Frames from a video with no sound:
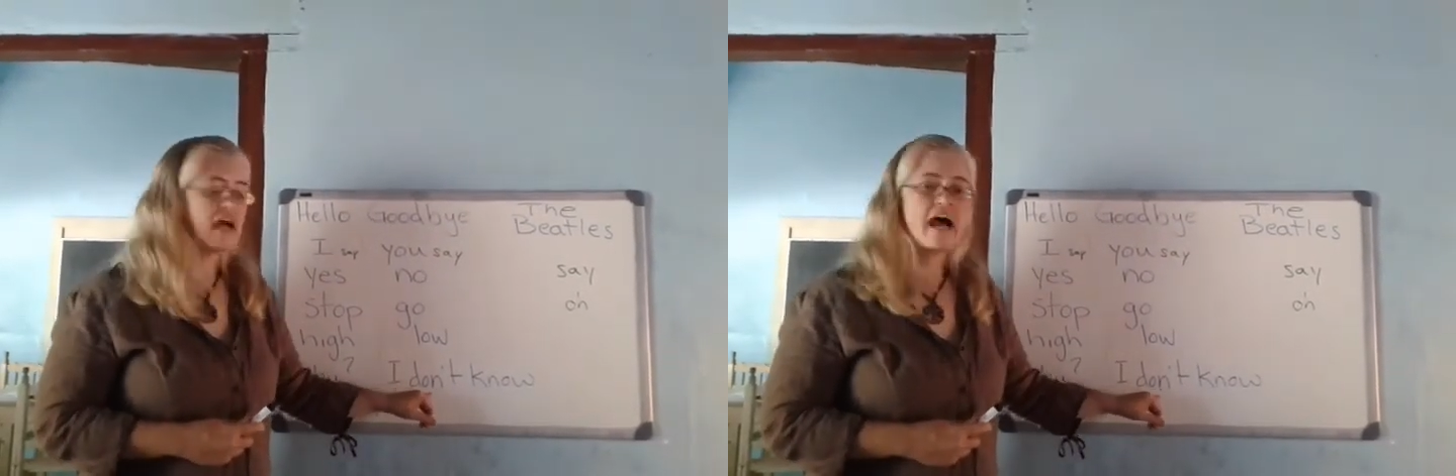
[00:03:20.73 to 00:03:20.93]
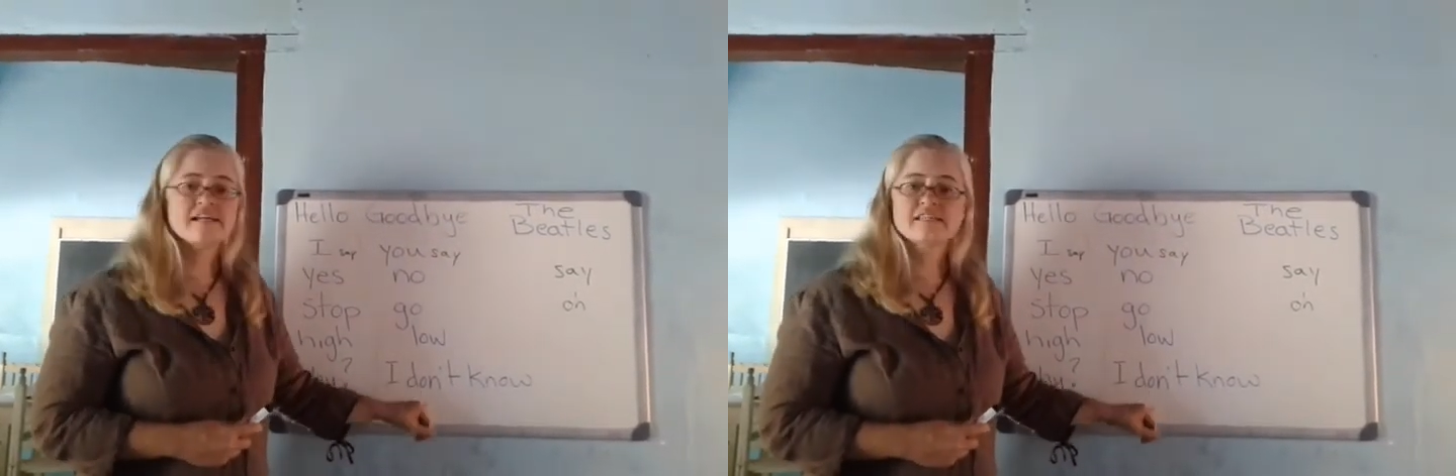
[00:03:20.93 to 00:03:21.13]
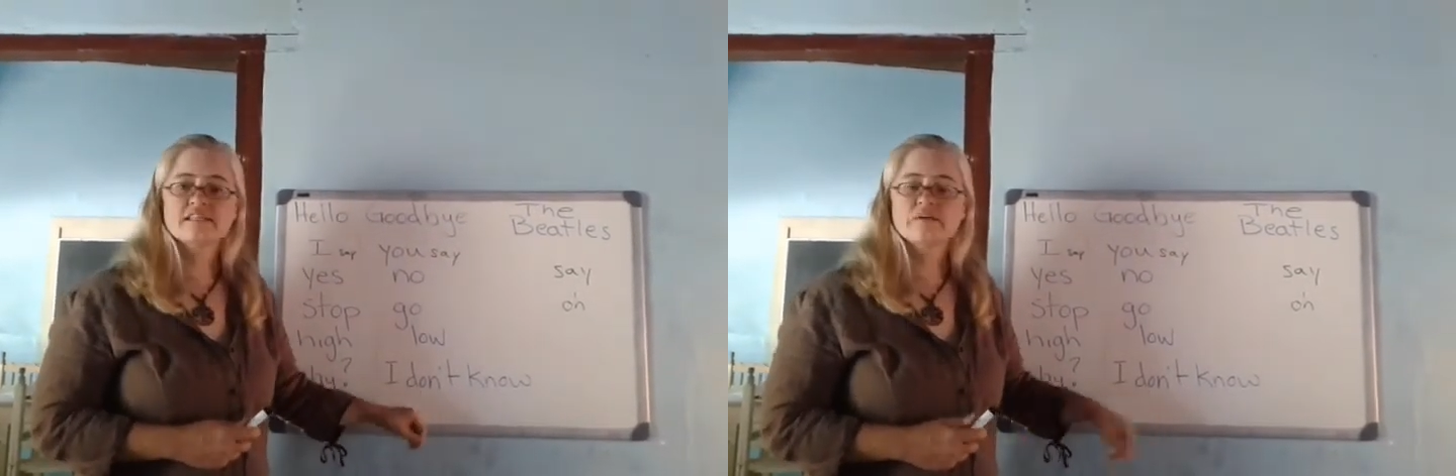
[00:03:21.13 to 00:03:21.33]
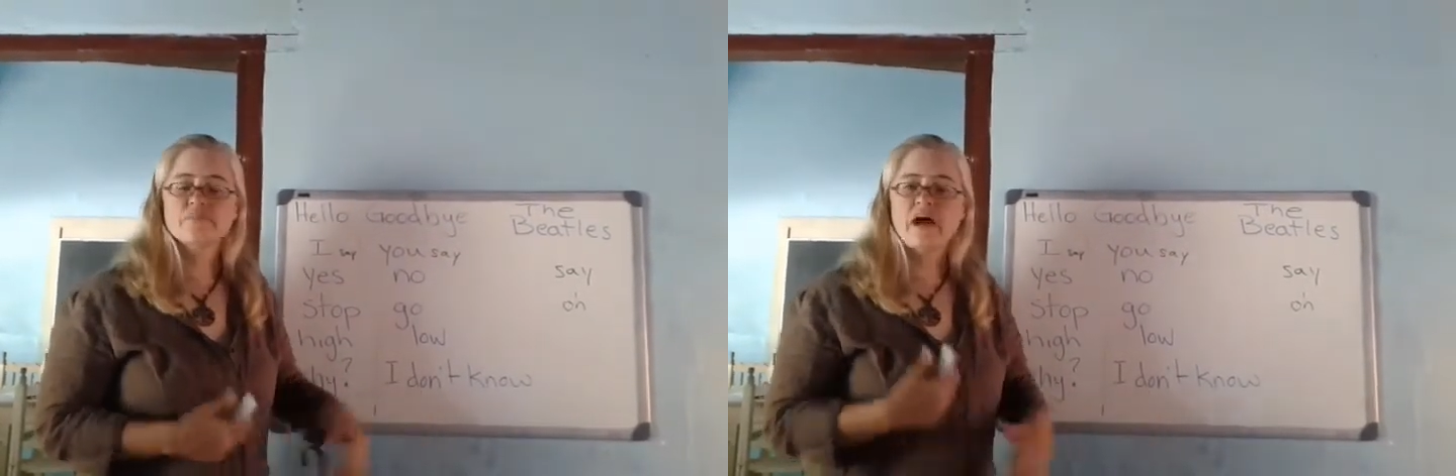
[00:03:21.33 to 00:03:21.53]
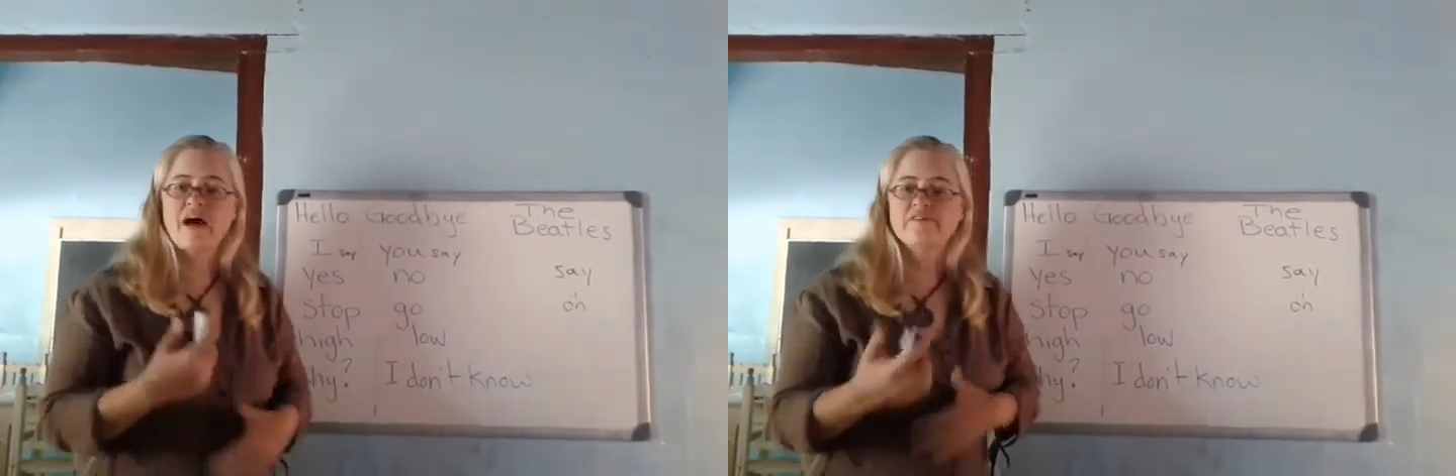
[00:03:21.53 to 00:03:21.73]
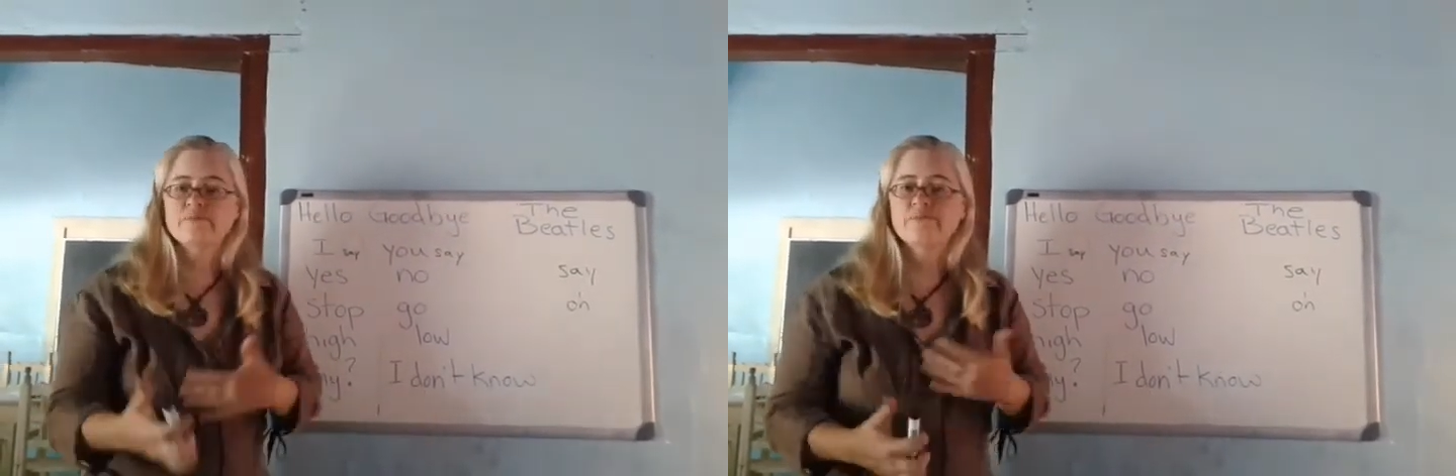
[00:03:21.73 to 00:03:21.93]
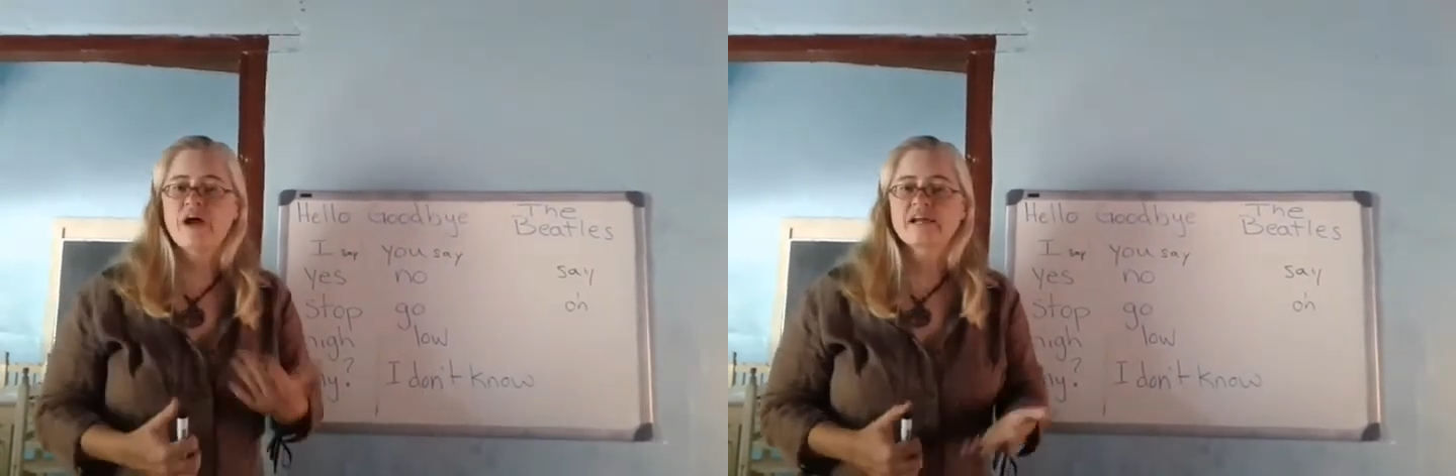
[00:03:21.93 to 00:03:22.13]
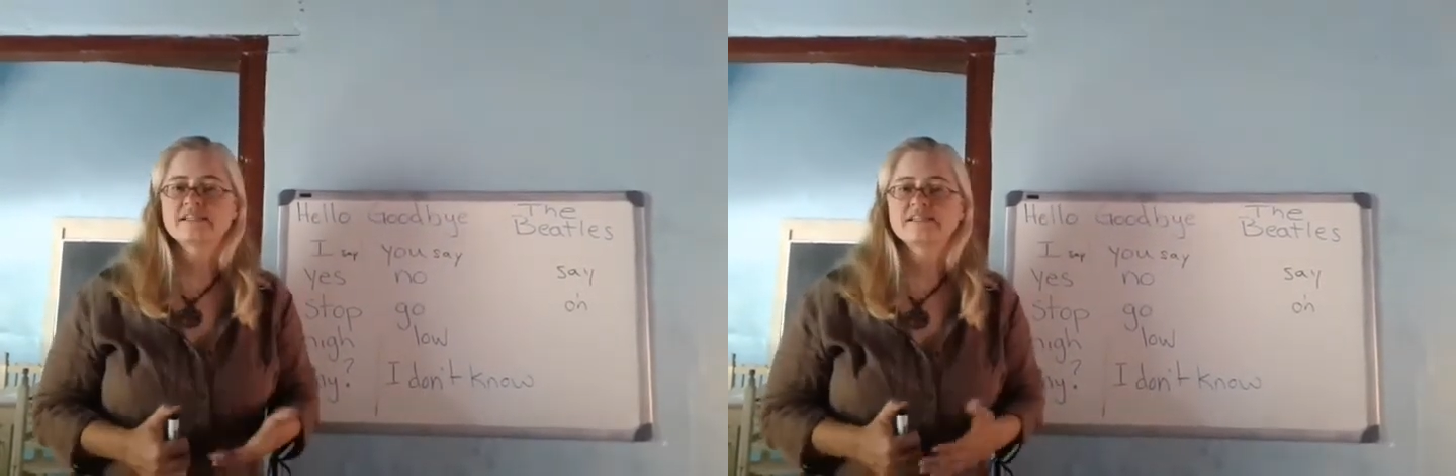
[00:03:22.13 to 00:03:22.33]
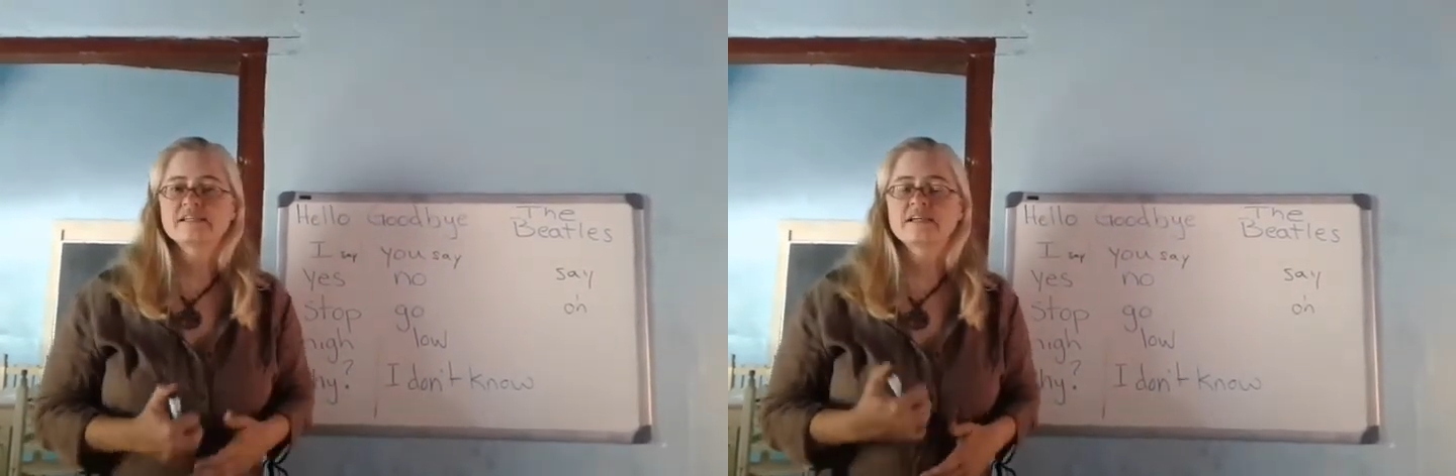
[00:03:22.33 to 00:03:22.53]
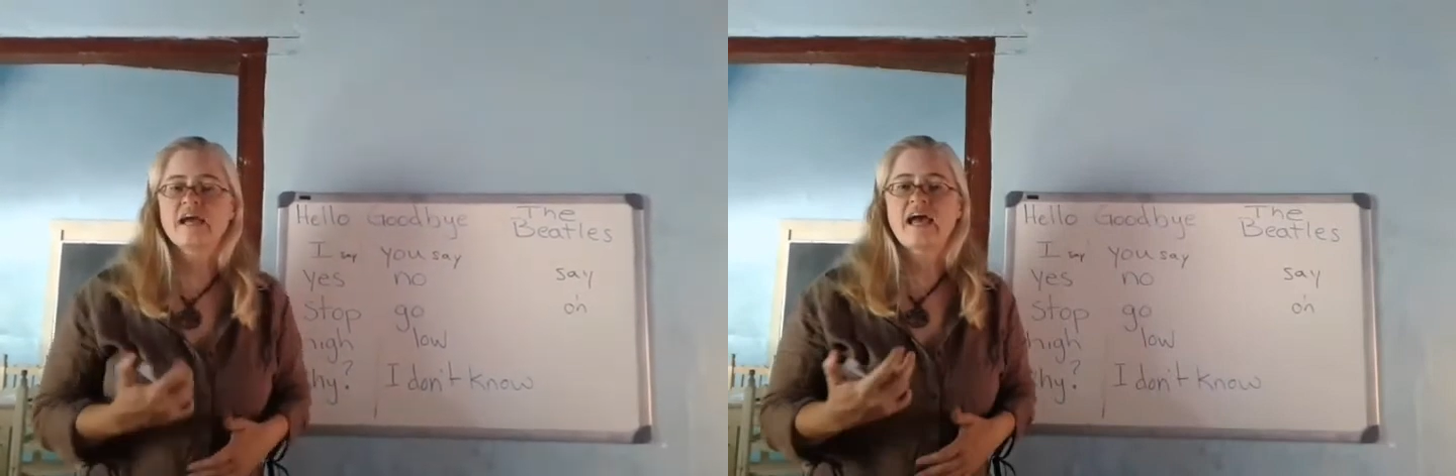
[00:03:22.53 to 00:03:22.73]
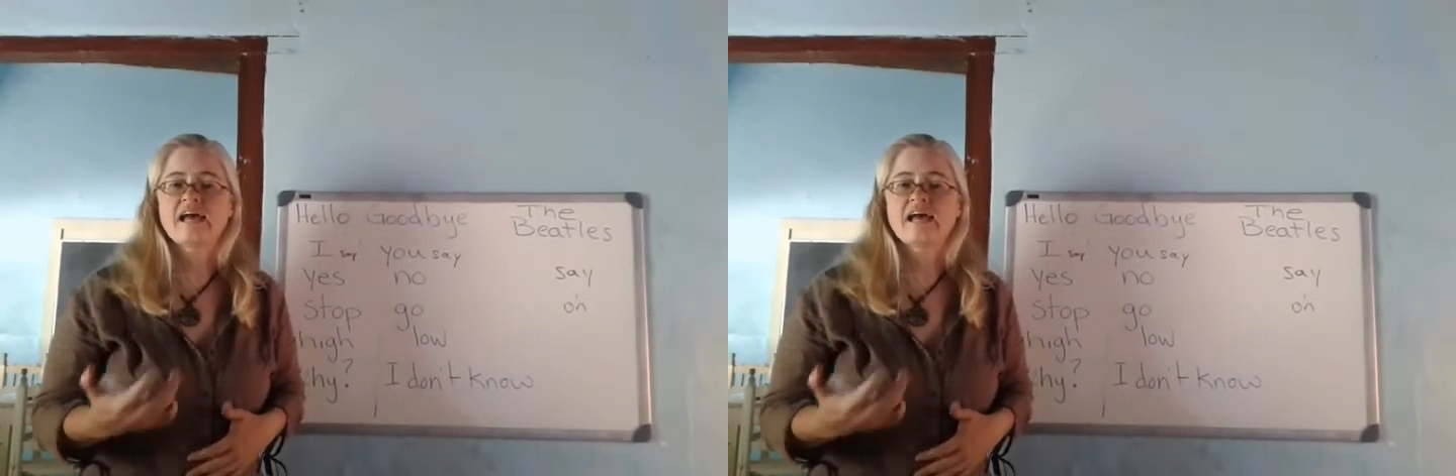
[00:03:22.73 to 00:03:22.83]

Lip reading: ask them, have them practicing